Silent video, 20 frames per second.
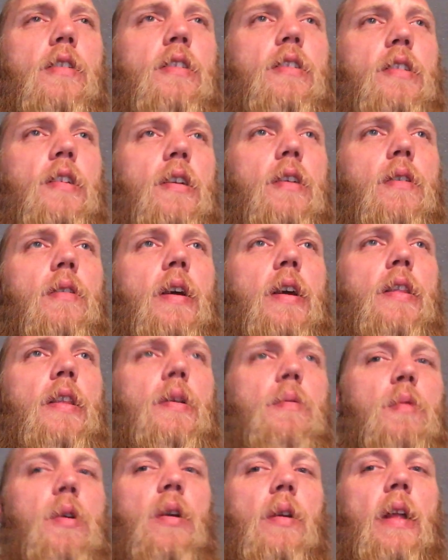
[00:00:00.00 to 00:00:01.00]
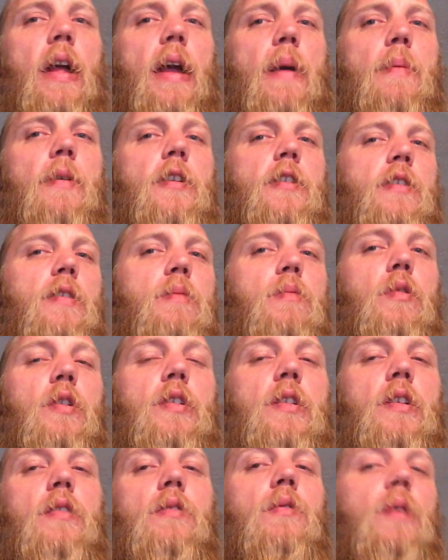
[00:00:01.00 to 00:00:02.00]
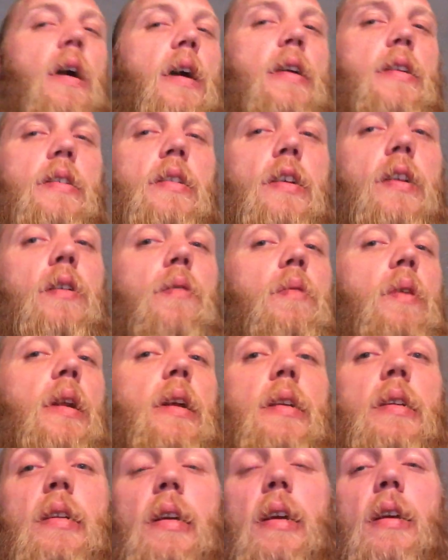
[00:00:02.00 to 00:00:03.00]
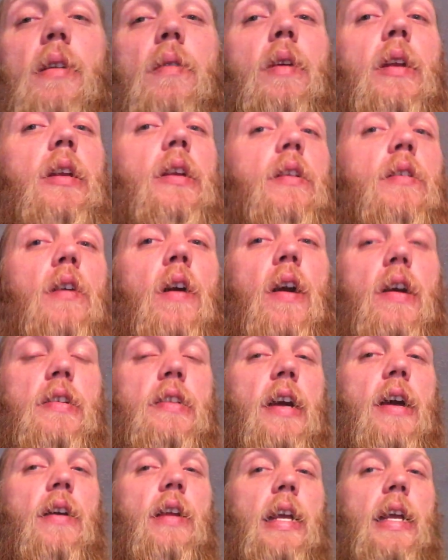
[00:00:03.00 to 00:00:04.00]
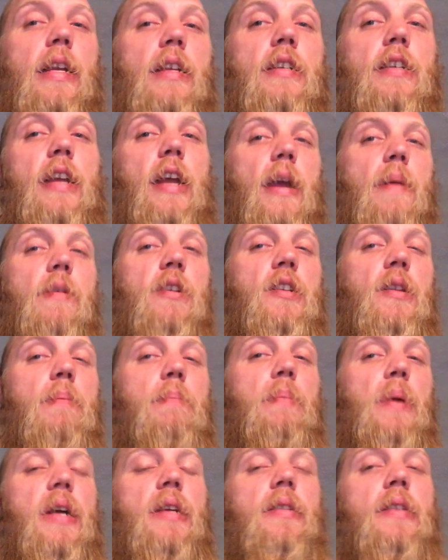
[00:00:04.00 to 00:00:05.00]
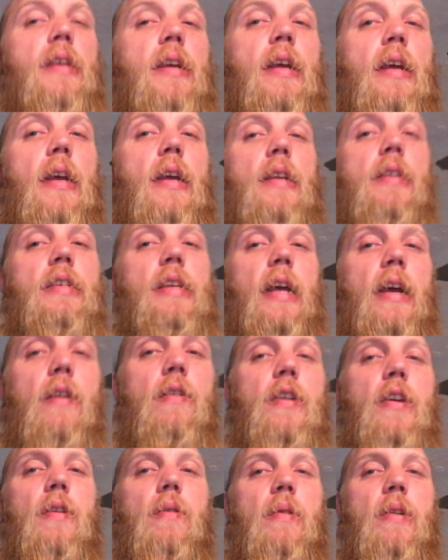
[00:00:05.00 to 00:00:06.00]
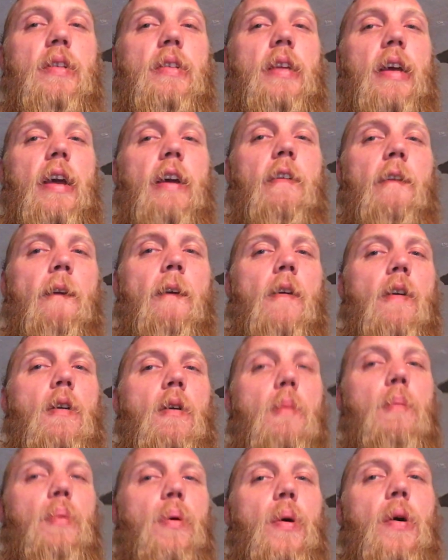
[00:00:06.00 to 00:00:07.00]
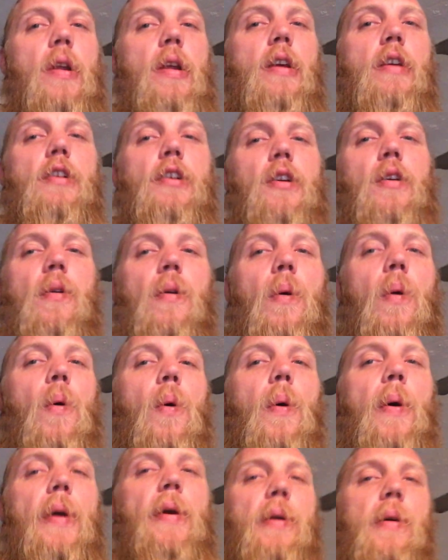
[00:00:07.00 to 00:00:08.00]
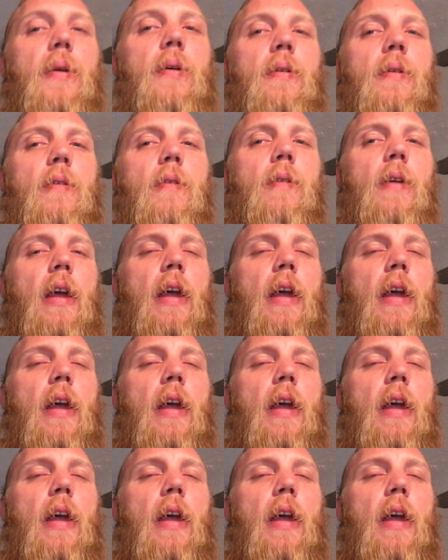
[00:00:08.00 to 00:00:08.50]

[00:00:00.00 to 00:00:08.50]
So, and then what will happen is once it dries, when I said it dries out, it gets damaged. The best thing I can tell you is that put in your oil